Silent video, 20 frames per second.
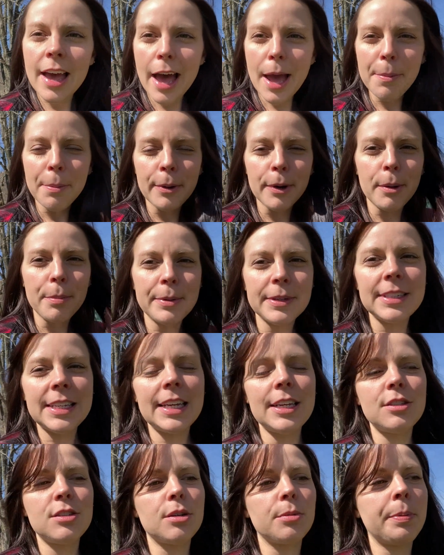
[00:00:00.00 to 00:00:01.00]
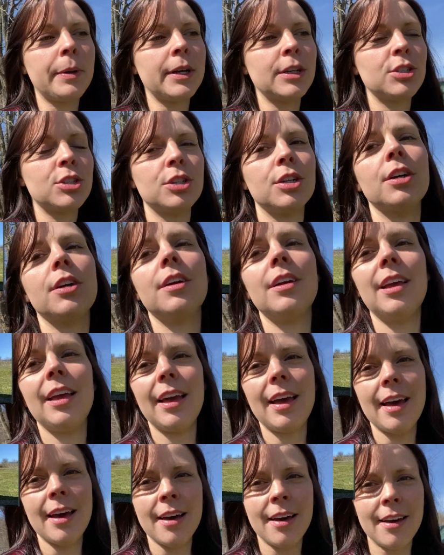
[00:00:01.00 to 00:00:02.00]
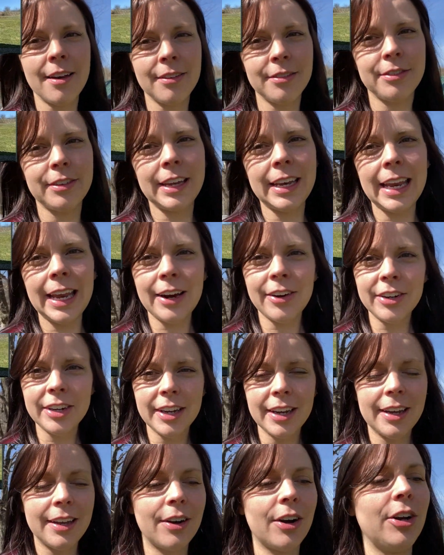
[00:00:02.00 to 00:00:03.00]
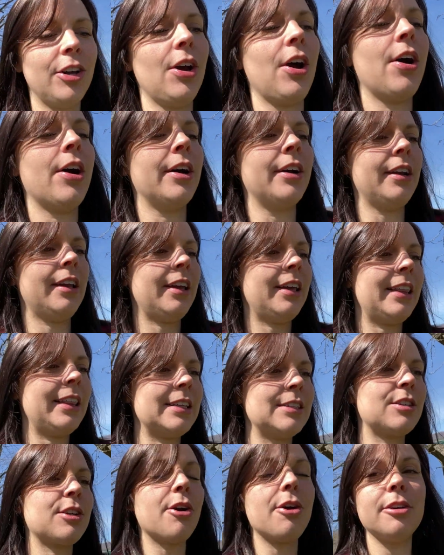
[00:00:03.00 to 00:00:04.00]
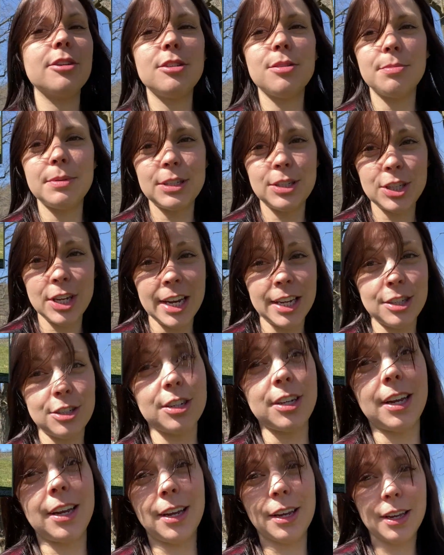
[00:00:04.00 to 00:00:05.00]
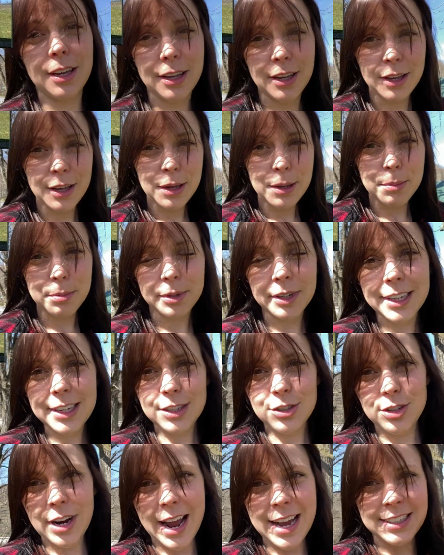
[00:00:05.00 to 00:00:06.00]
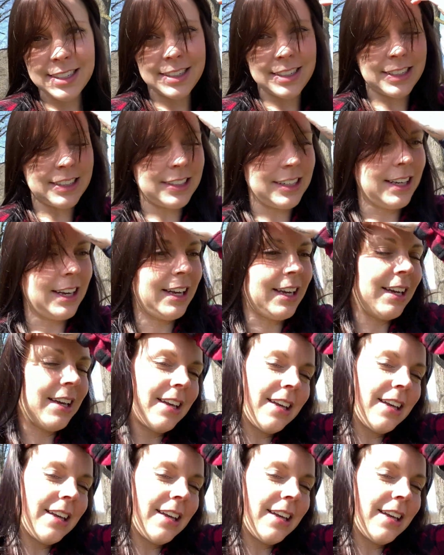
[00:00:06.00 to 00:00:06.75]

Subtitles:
I put up a teaser picture of an area in our yard that's going to be changing pretty drastically.